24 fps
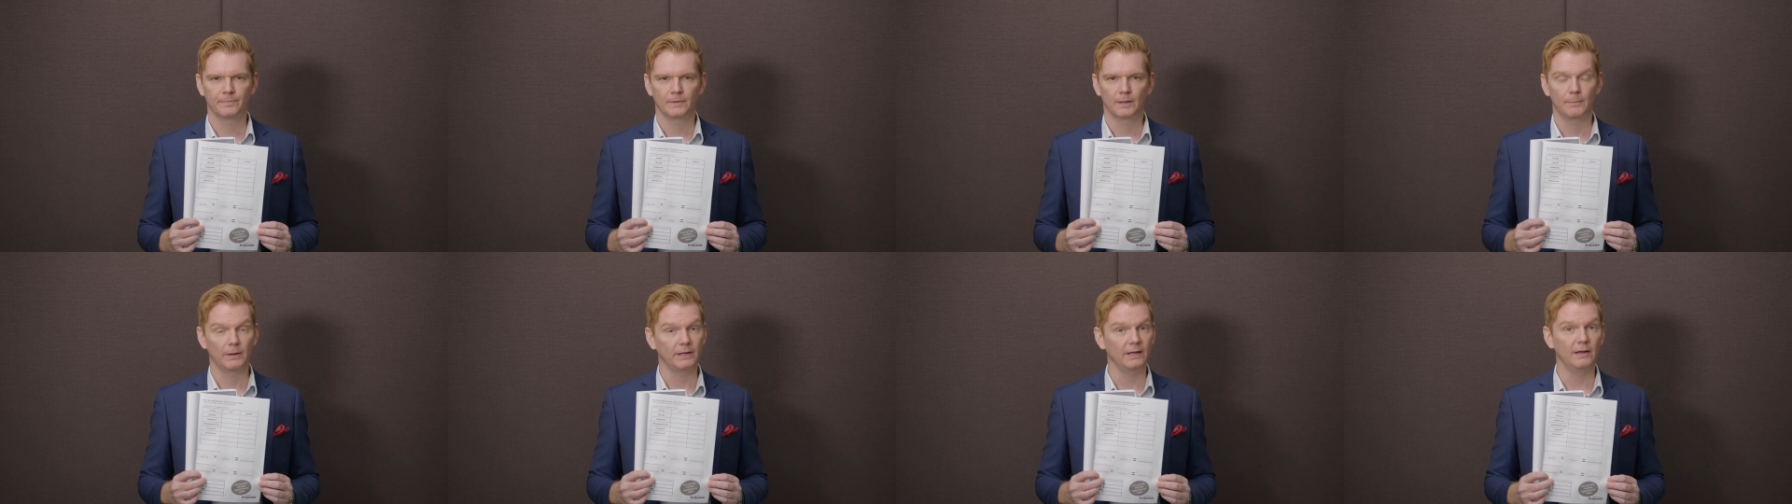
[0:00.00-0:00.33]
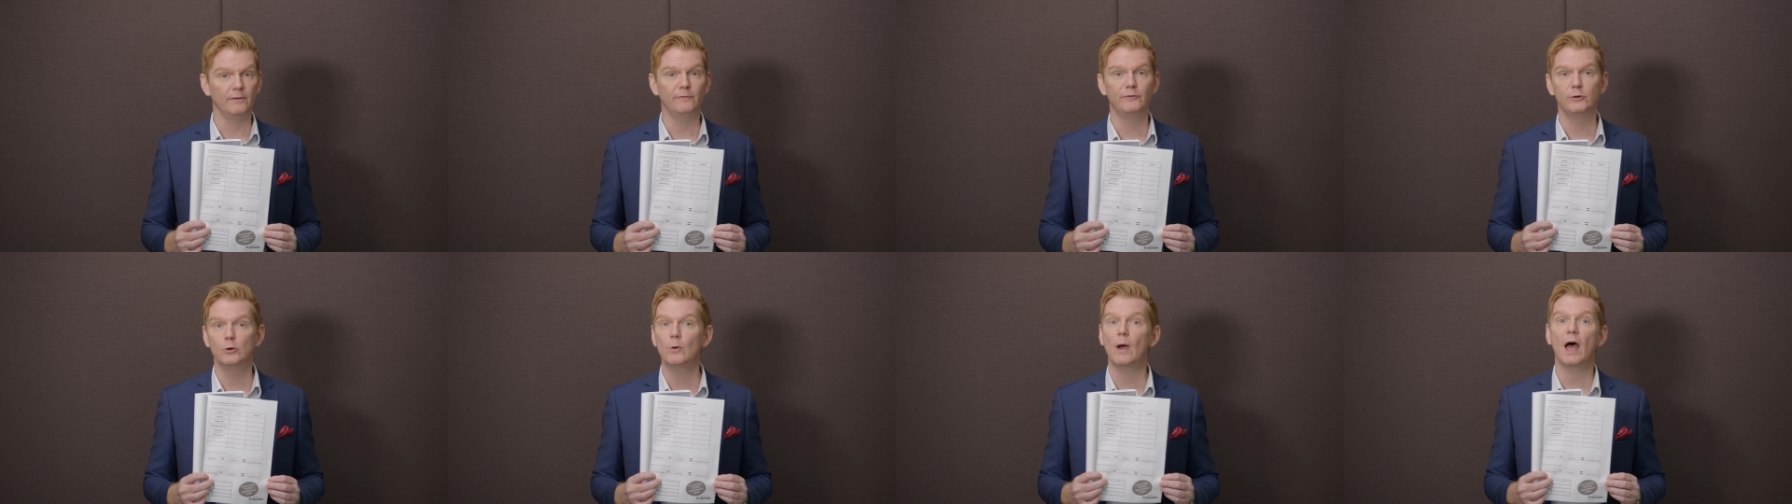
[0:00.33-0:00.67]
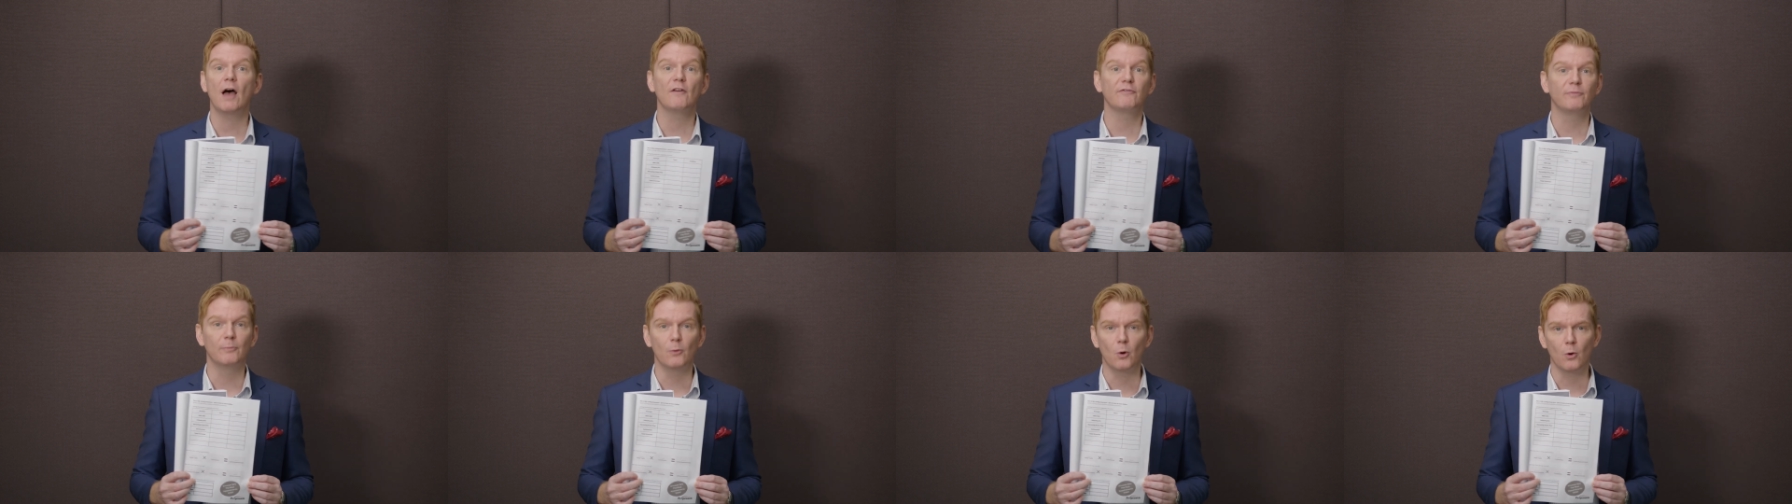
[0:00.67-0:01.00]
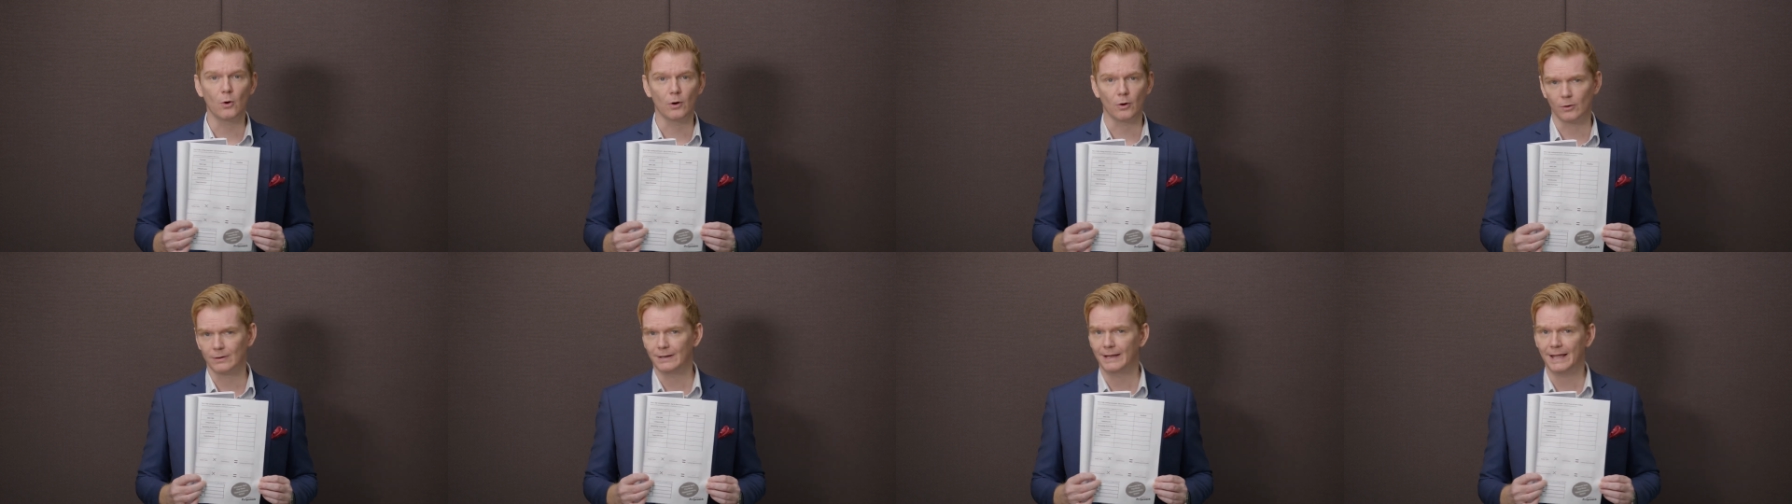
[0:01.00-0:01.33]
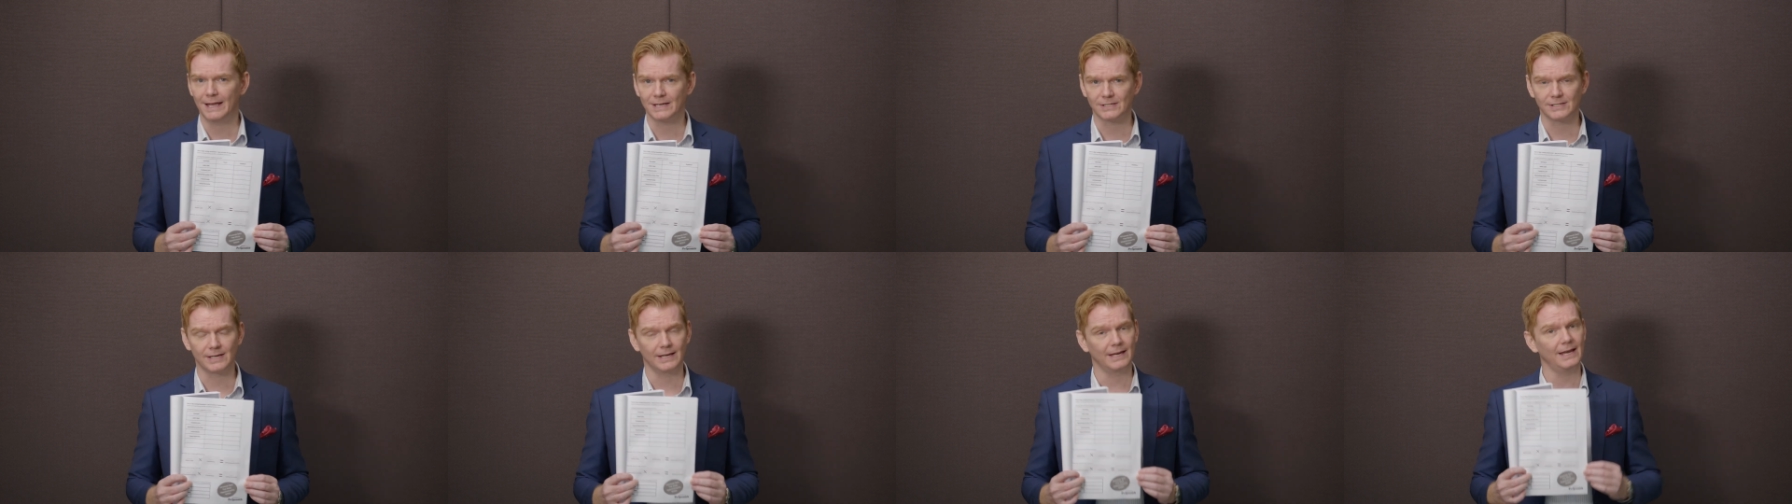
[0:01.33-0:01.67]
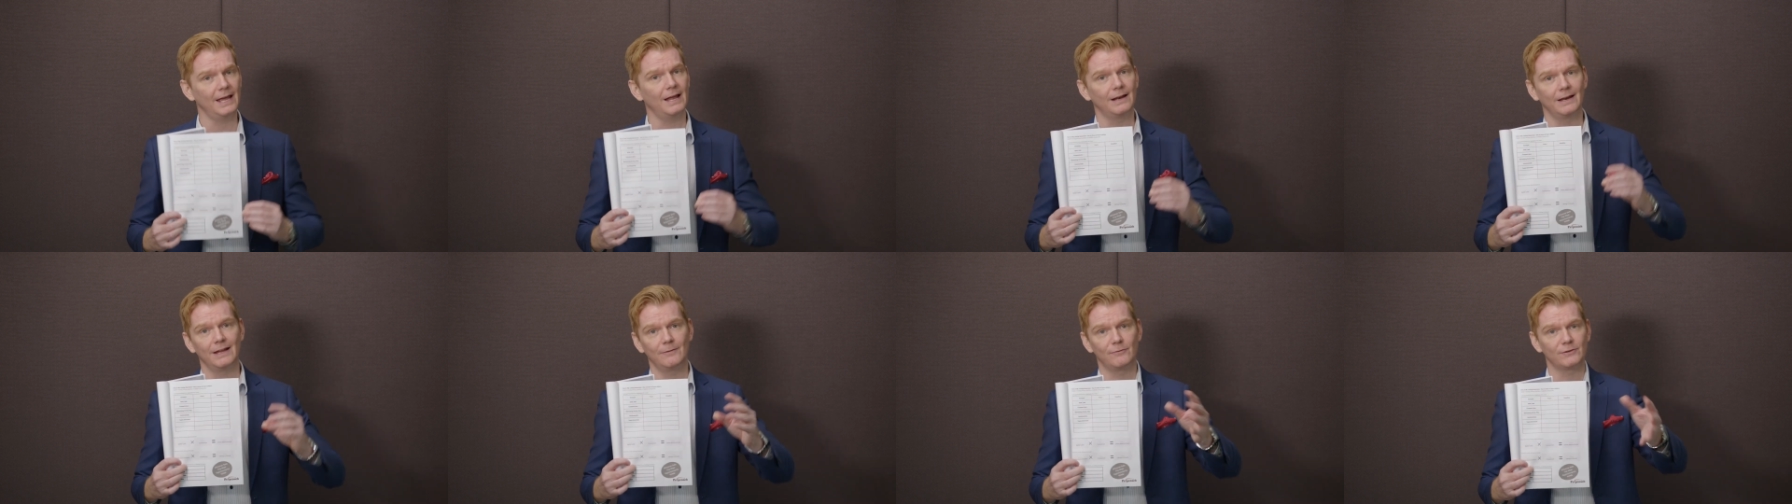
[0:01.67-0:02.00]
But if you have more or less,
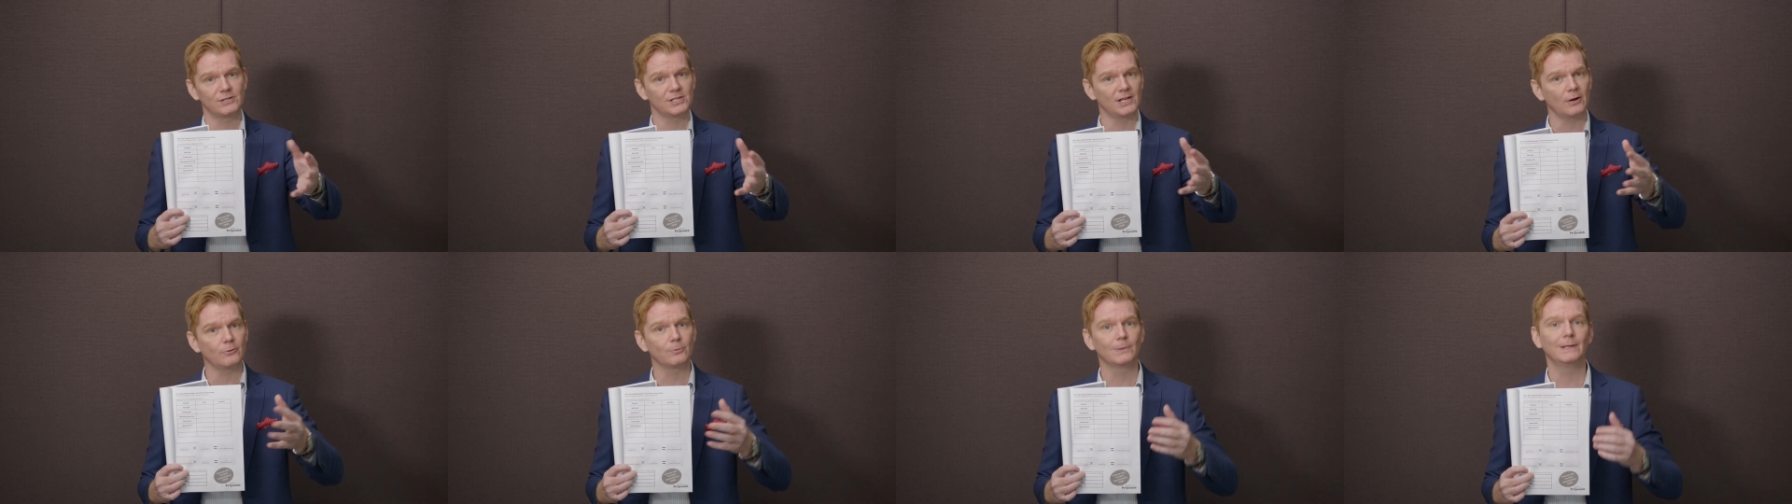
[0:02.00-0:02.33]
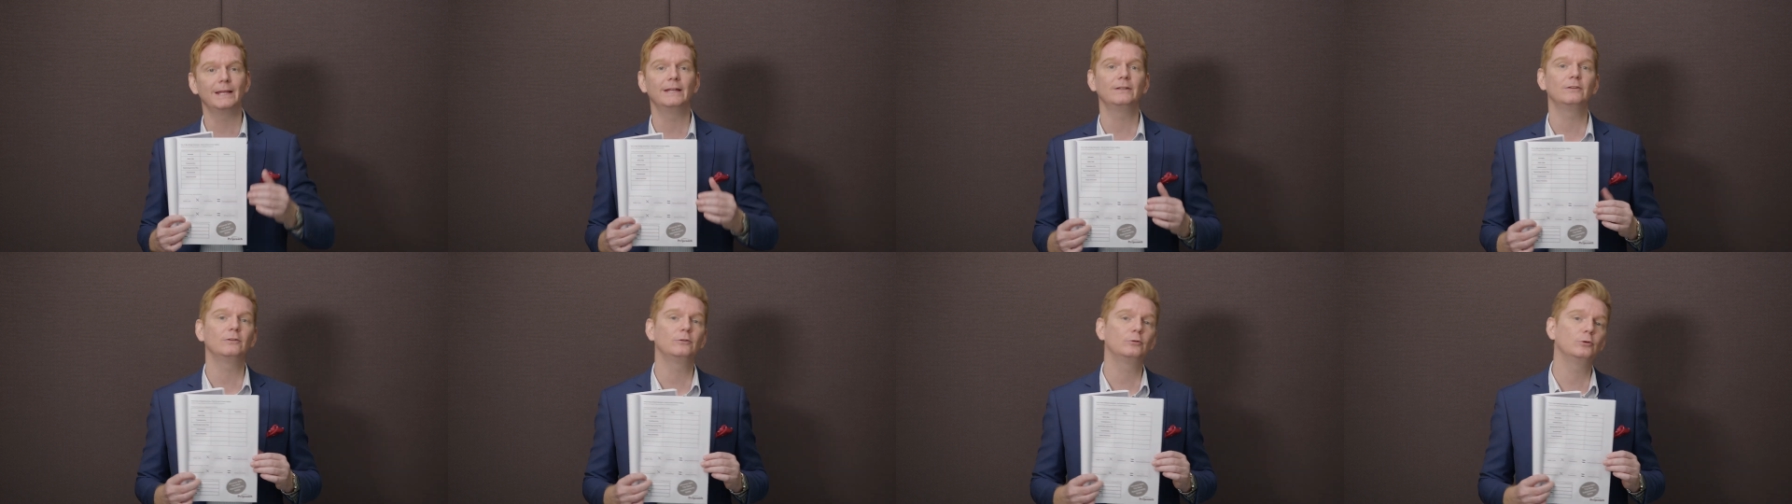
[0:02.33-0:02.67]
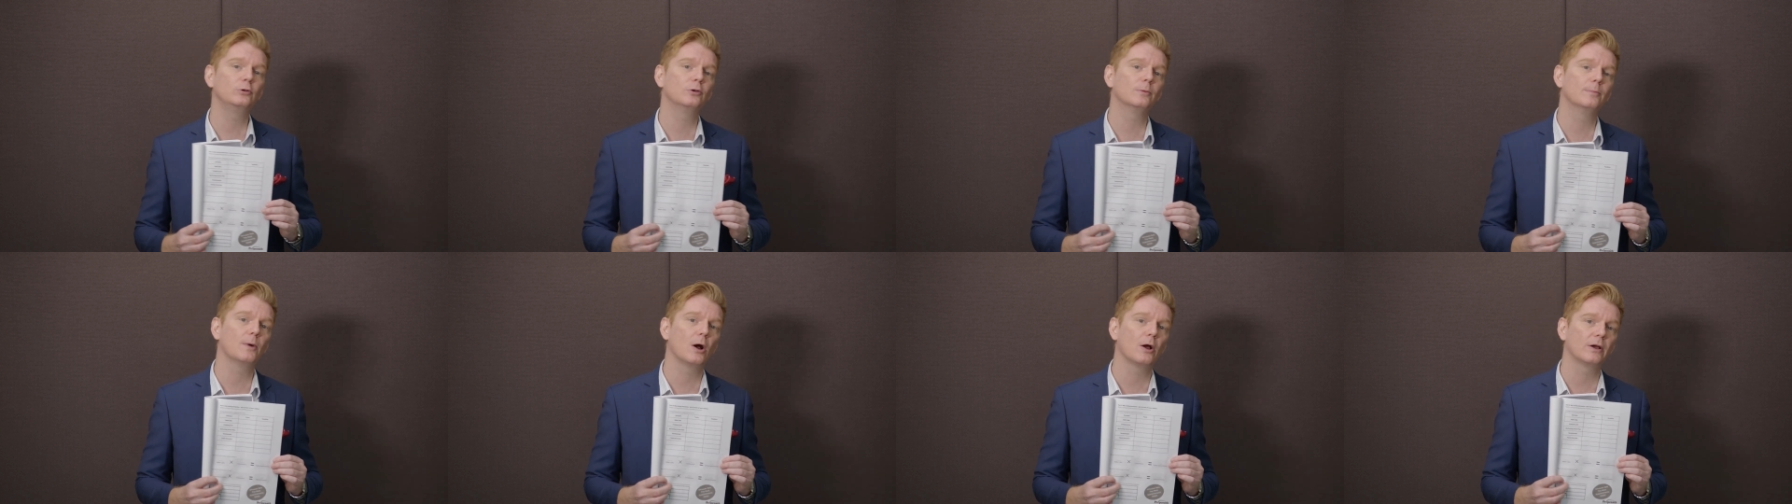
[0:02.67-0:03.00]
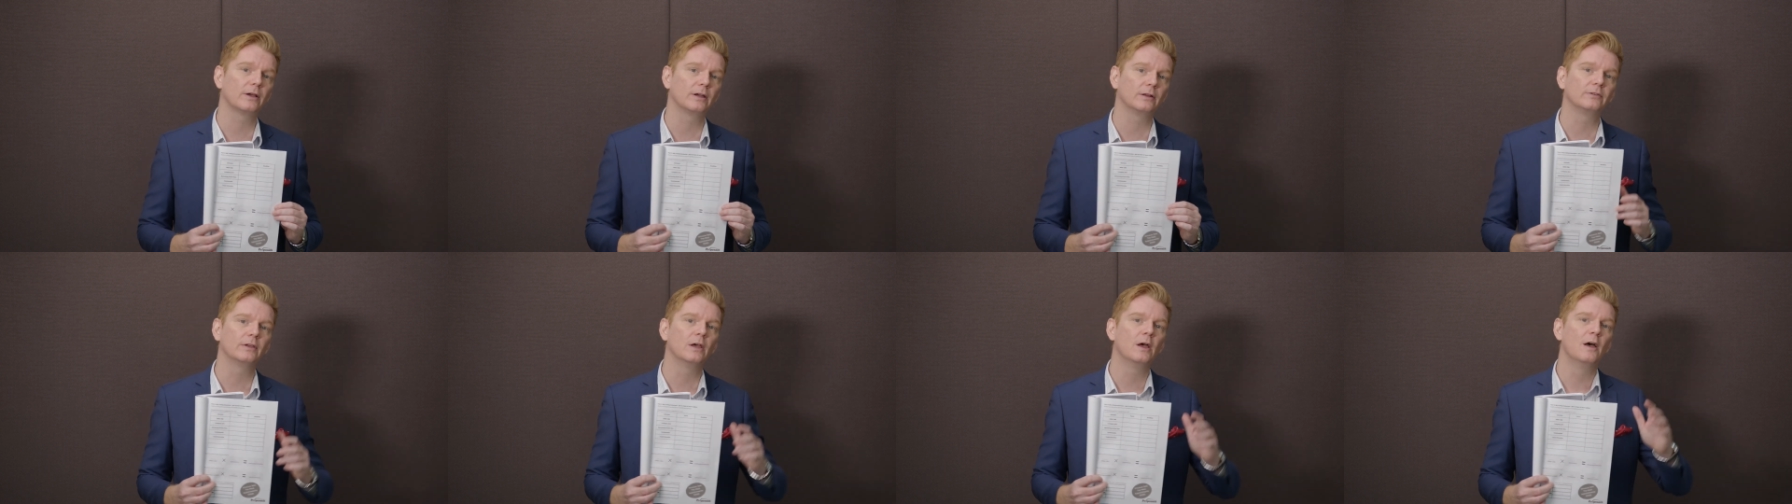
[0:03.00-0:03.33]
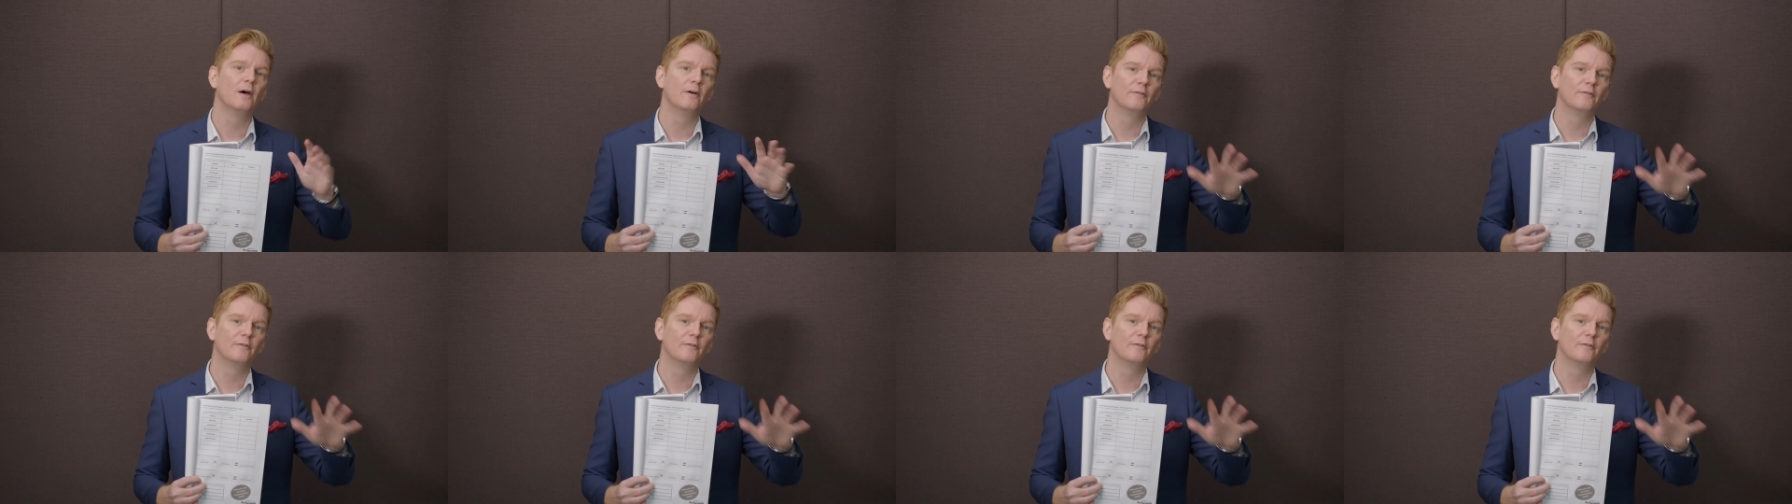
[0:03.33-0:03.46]
again, if it's not related to your market,